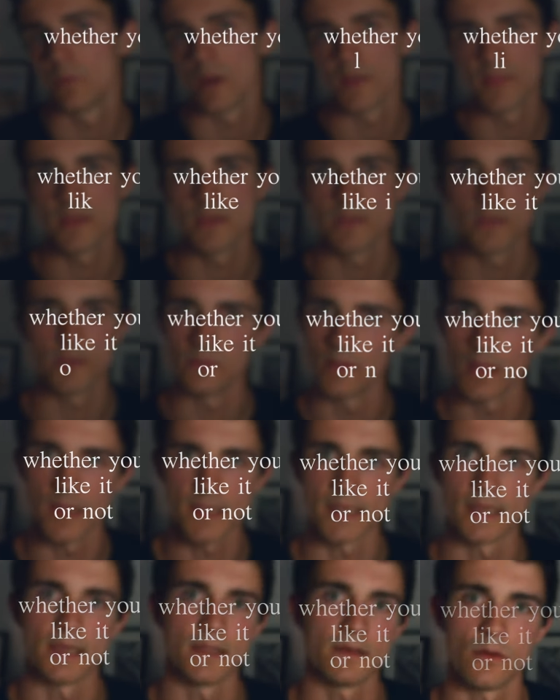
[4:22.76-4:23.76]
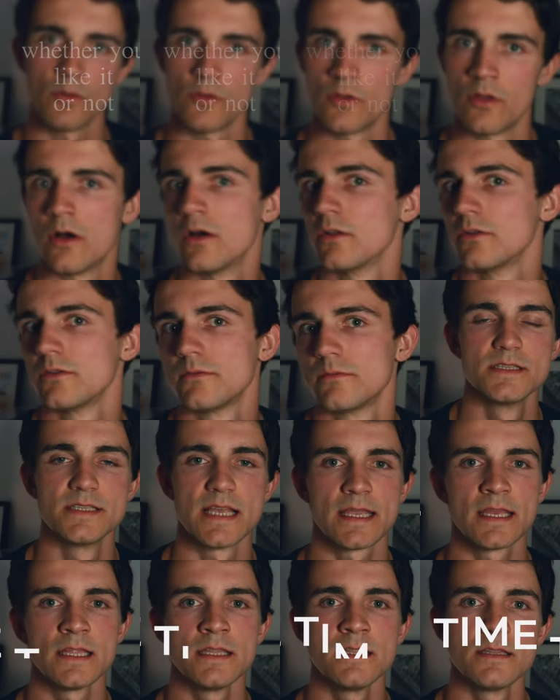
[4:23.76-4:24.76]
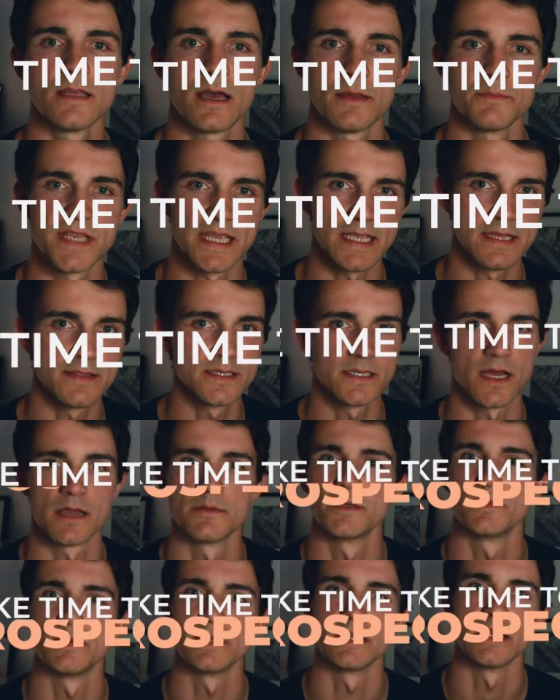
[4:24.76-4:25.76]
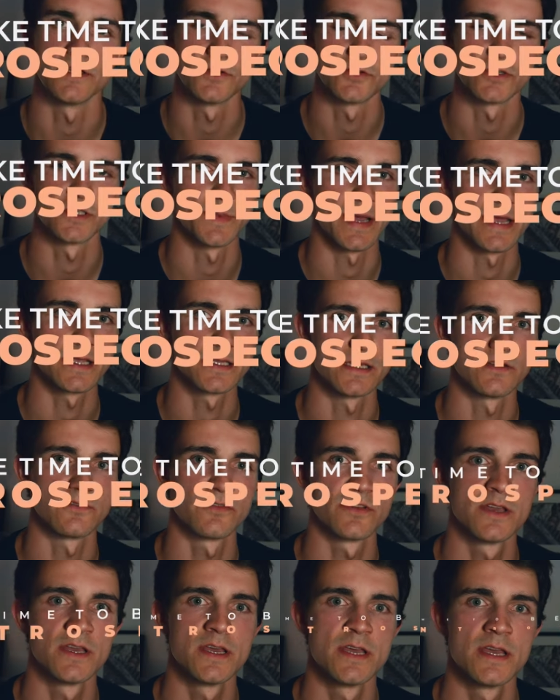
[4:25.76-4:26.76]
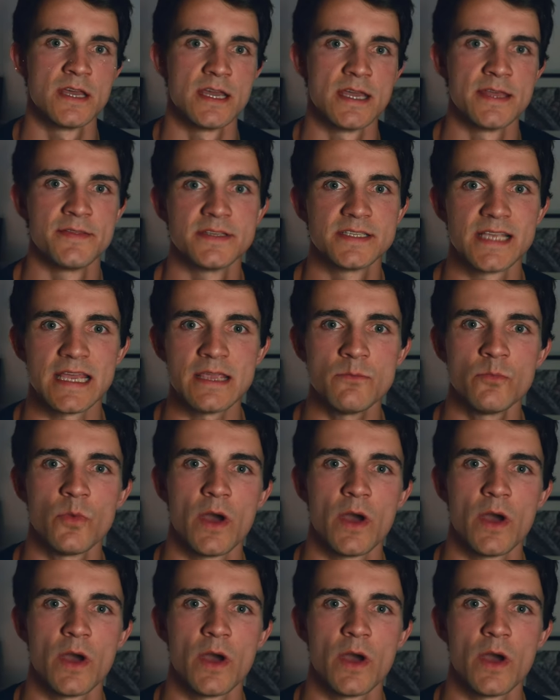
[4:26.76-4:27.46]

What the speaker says: whether you like it or not. Second, I'm taking the time to be introspective. In the same